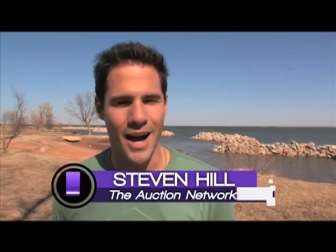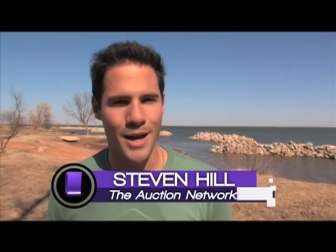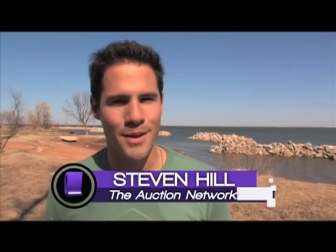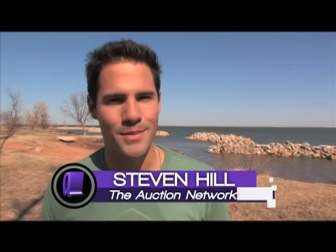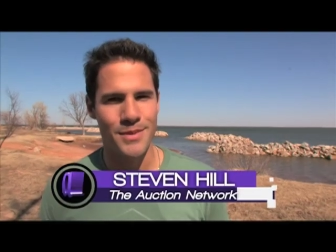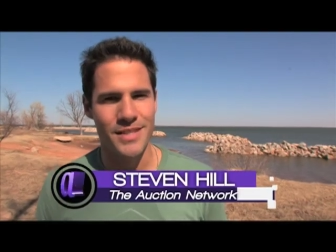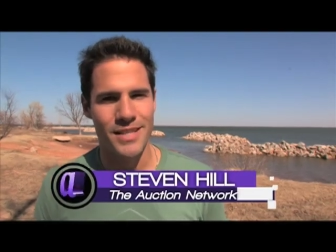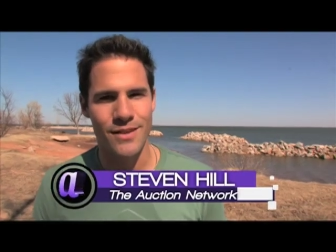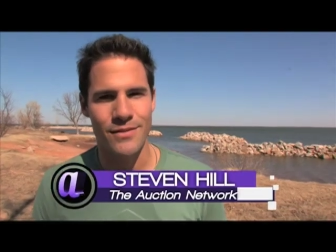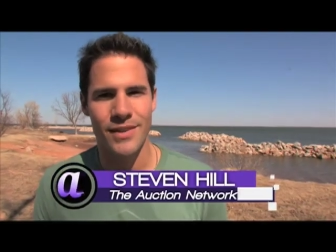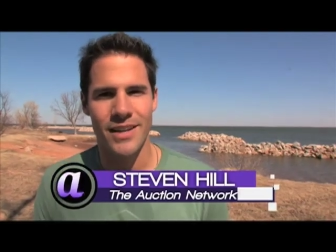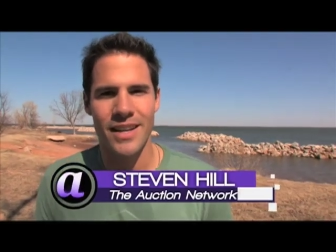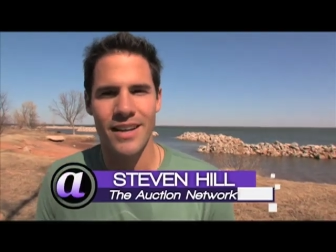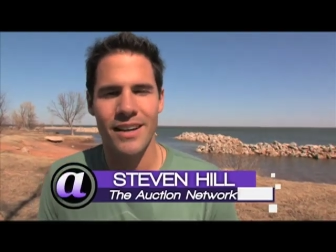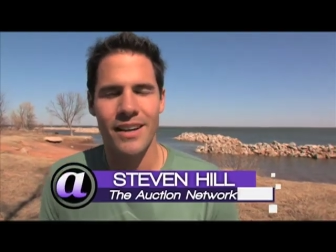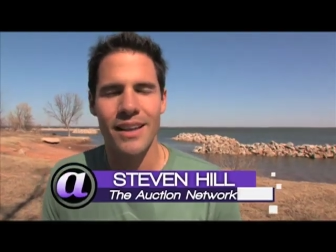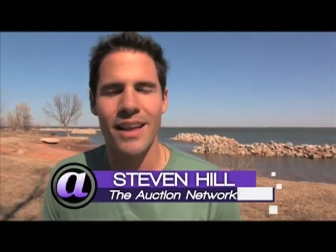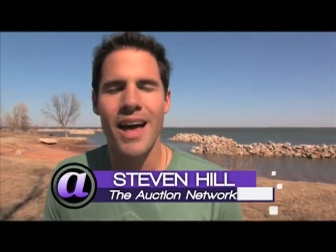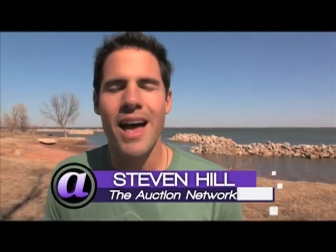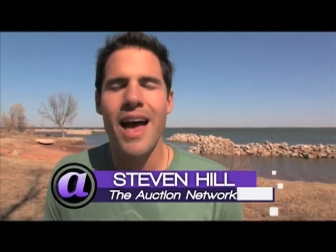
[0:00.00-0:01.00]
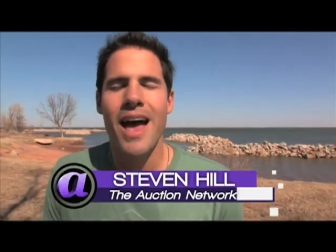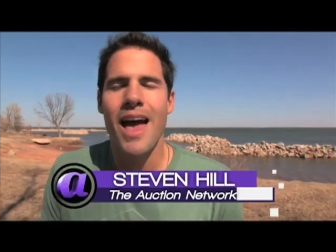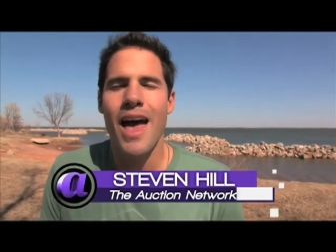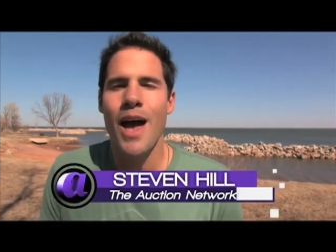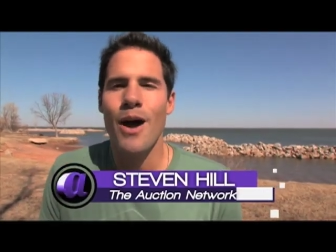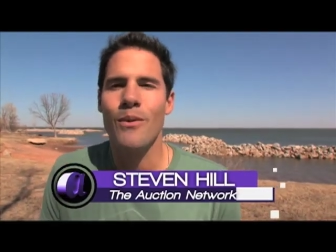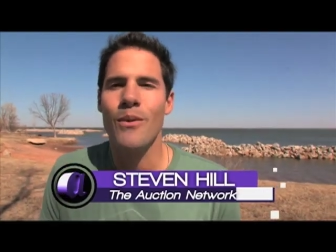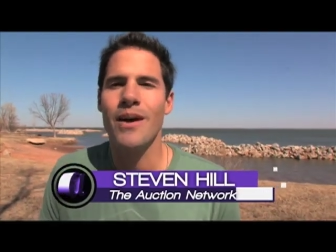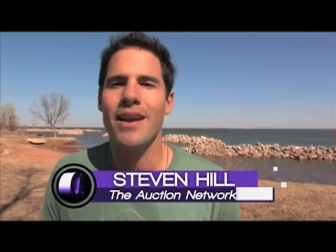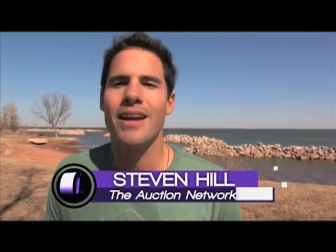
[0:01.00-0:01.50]
I'm Steven Hill,
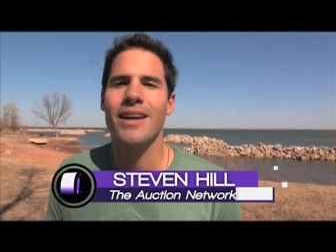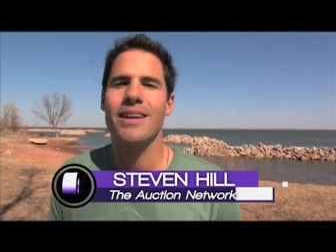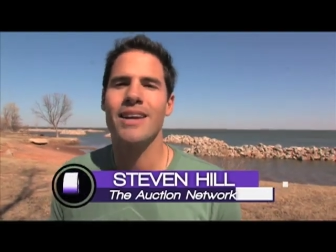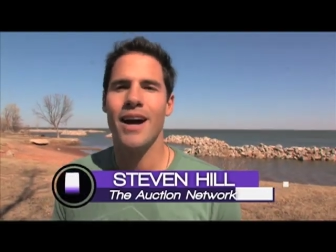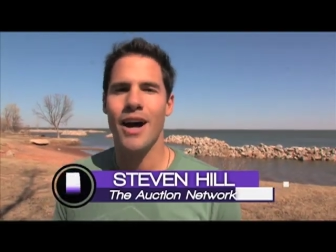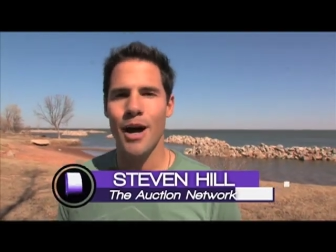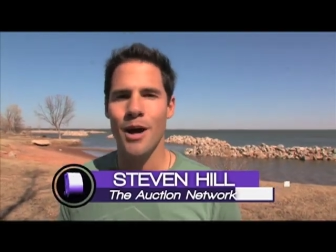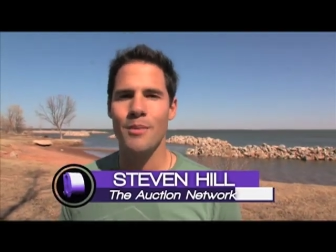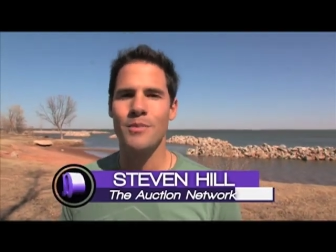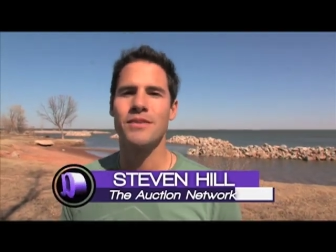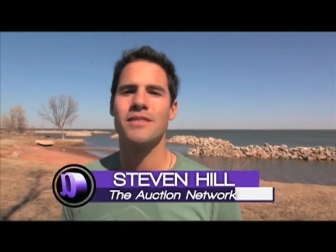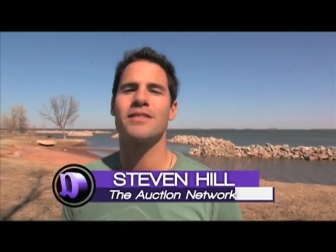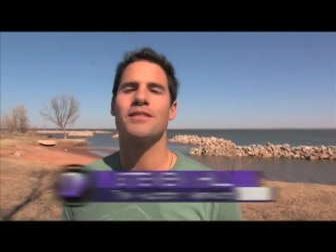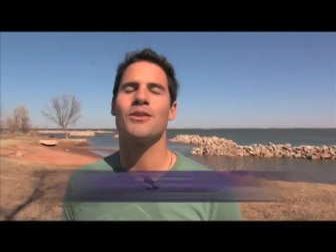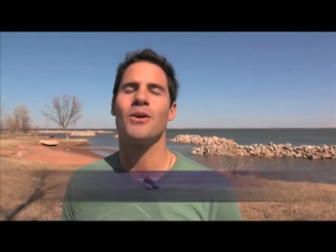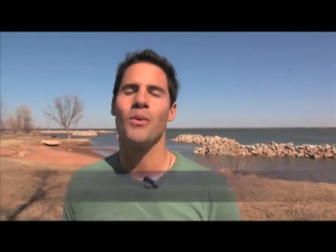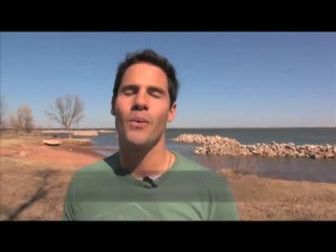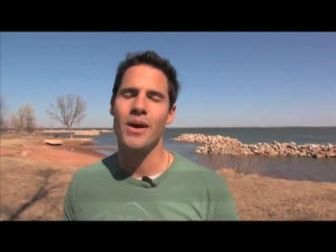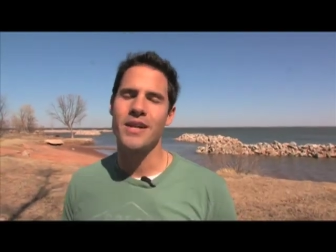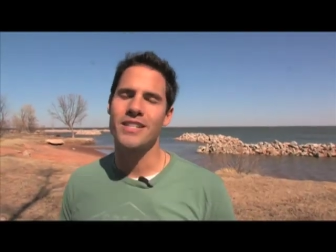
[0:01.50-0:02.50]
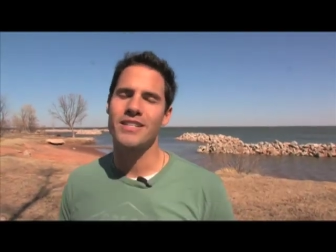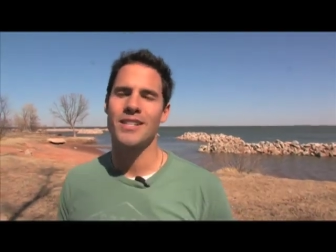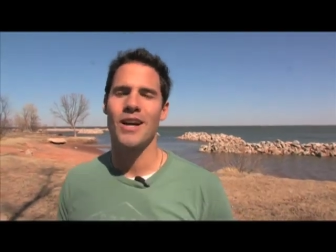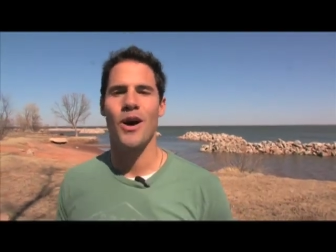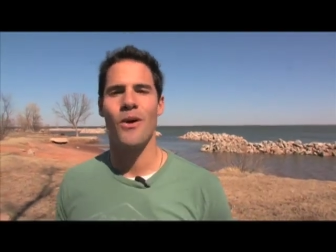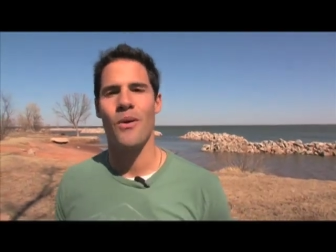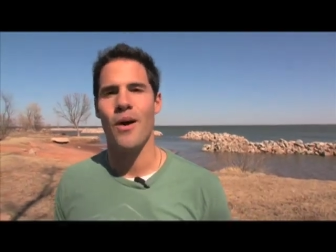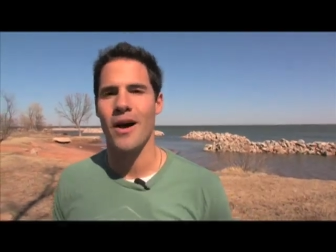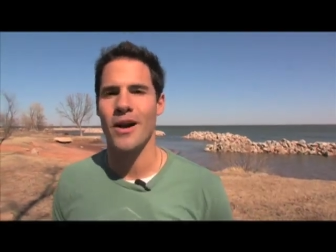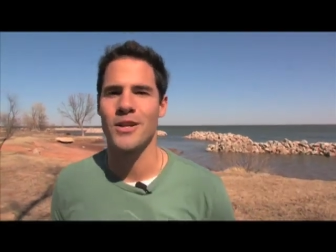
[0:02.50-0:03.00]
and when it comes to
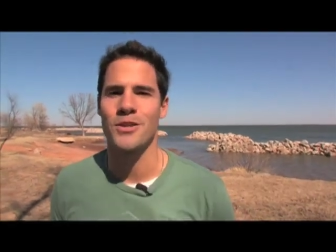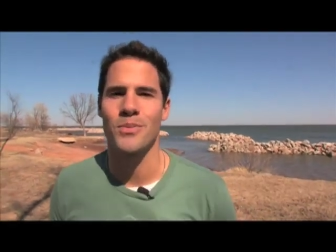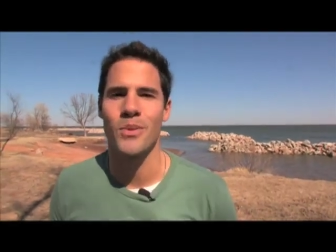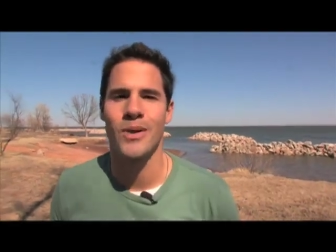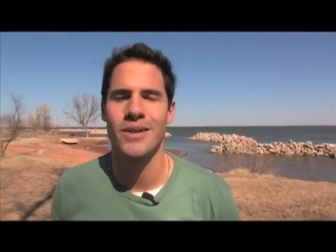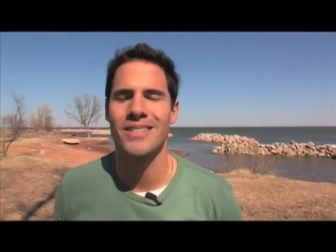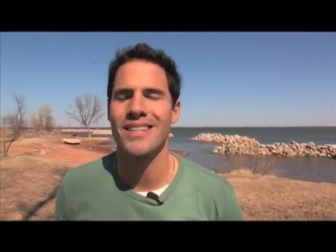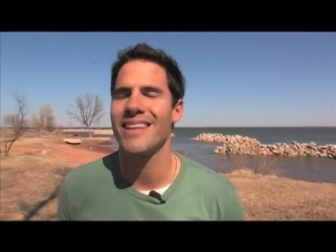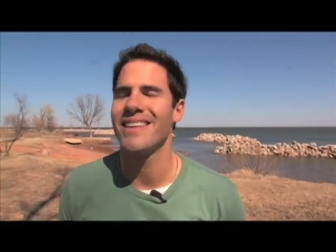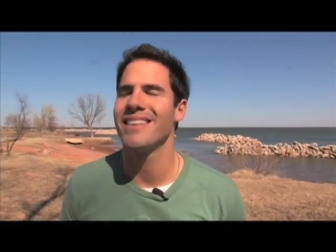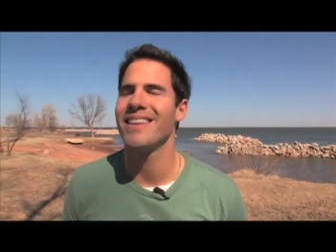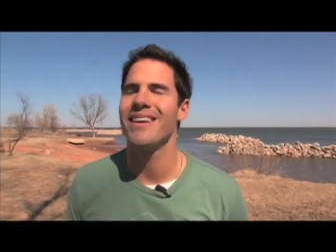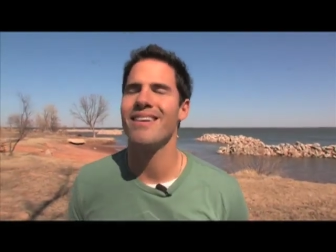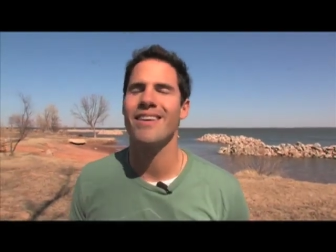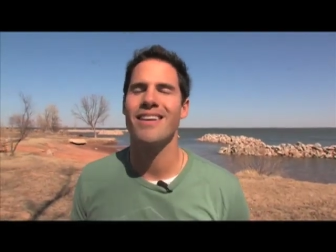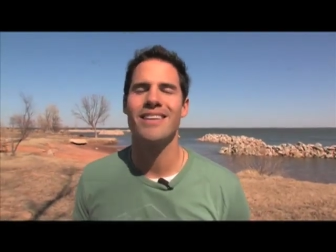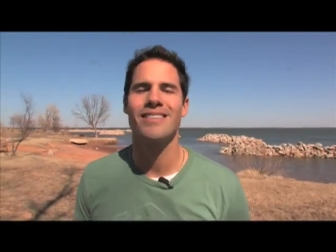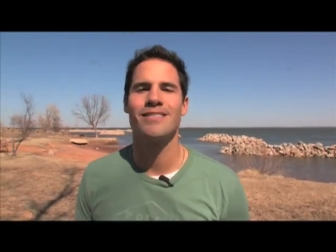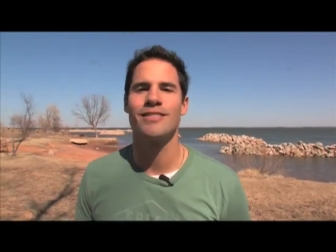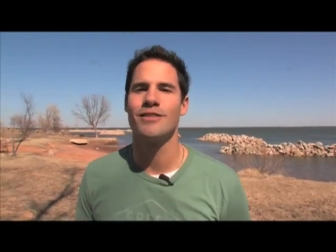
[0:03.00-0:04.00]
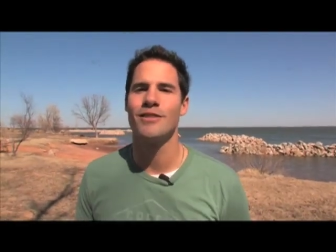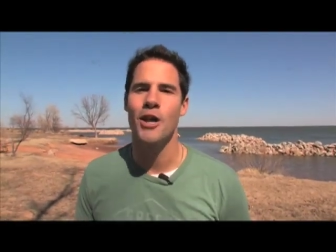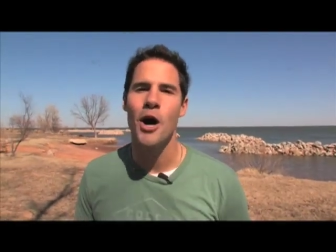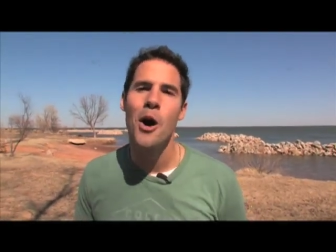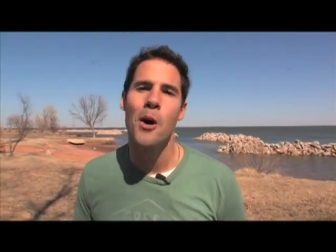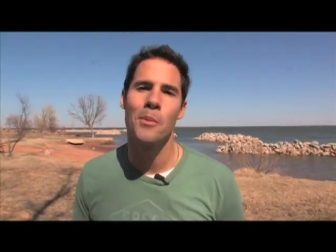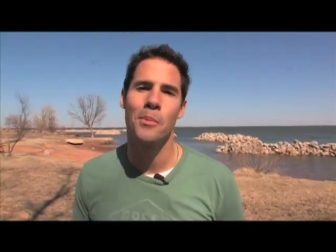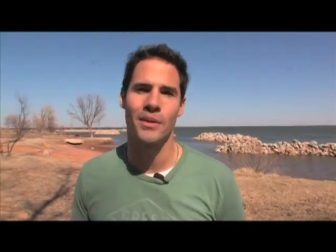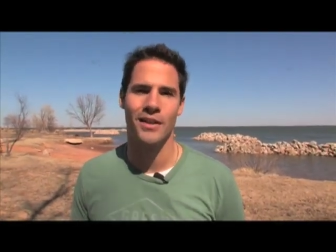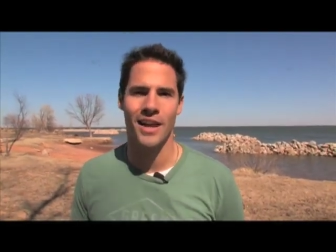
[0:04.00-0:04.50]
Wichita water sports, there is
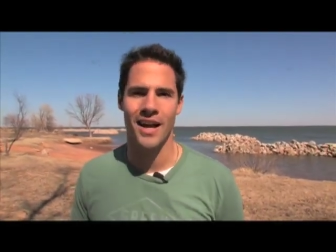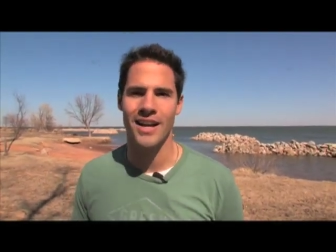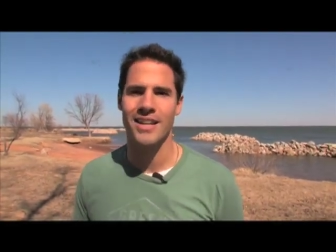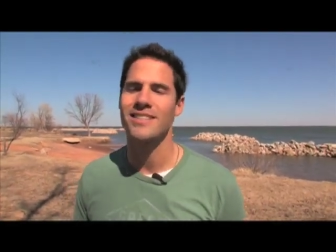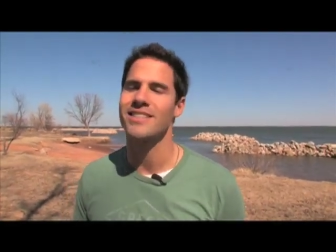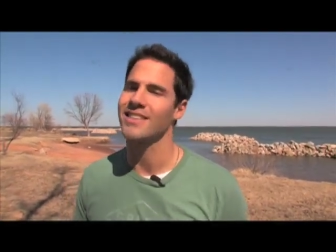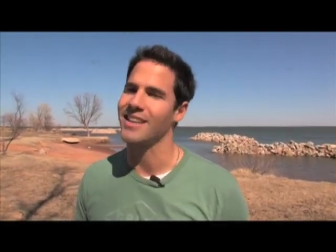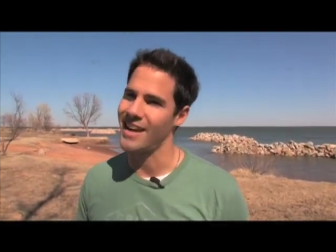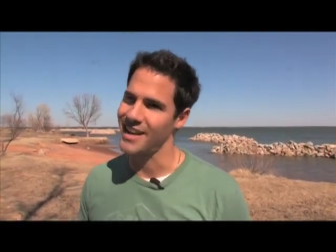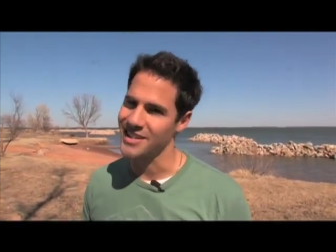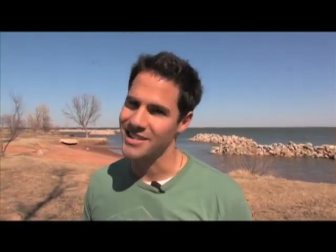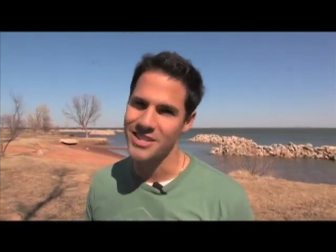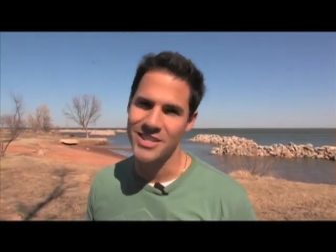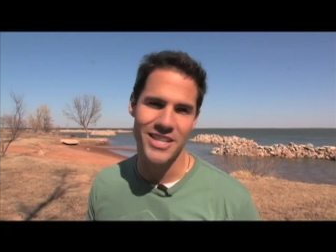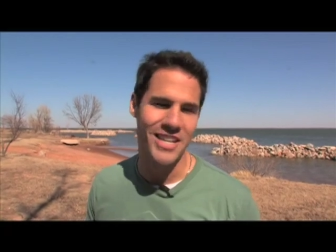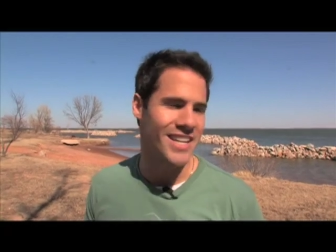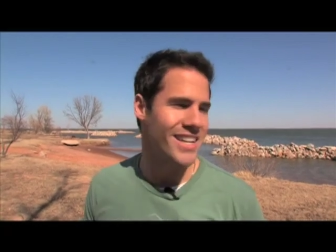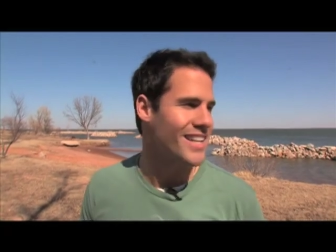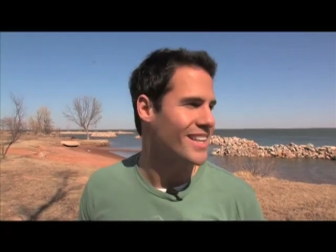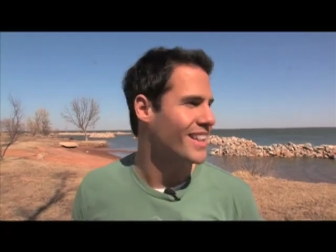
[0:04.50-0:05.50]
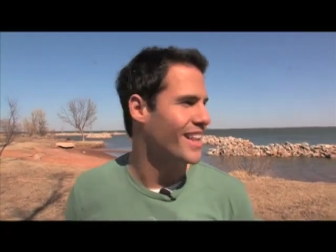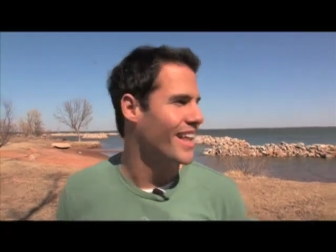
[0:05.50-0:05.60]
no place like Cheney